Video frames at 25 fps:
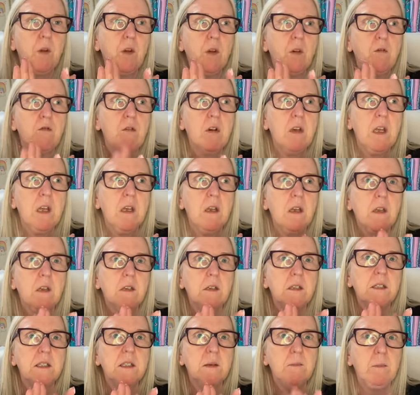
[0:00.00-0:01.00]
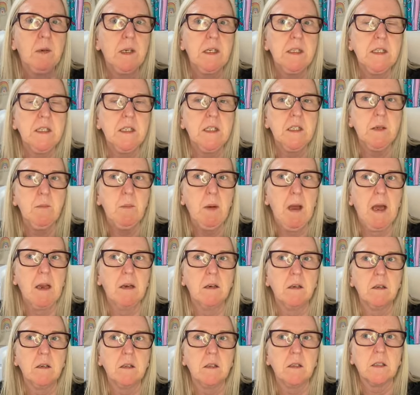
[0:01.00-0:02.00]
Cricut and Simplicity
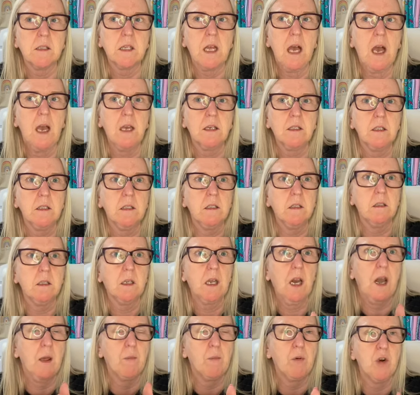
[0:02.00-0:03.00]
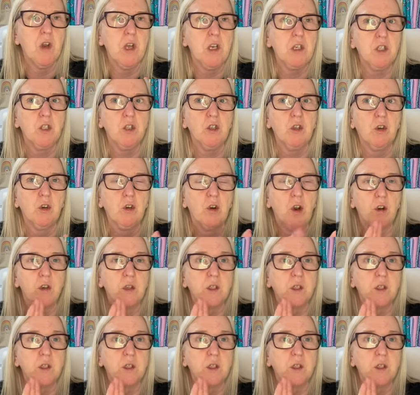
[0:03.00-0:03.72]
Patterns had a collaboration going on.